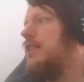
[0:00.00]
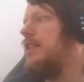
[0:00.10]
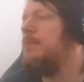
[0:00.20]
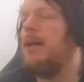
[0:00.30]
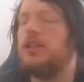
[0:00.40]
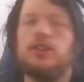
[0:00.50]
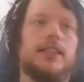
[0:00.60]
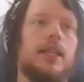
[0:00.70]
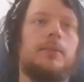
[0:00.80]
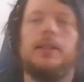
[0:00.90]
to special
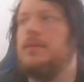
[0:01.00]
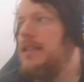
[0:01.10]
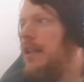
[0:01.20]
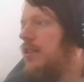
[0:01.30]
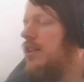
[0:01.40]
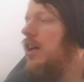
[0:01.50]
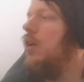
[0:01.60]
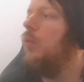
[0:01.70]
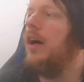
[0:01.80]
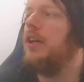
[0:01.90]
summon themselves
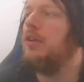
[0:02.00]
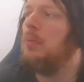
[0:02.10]
while your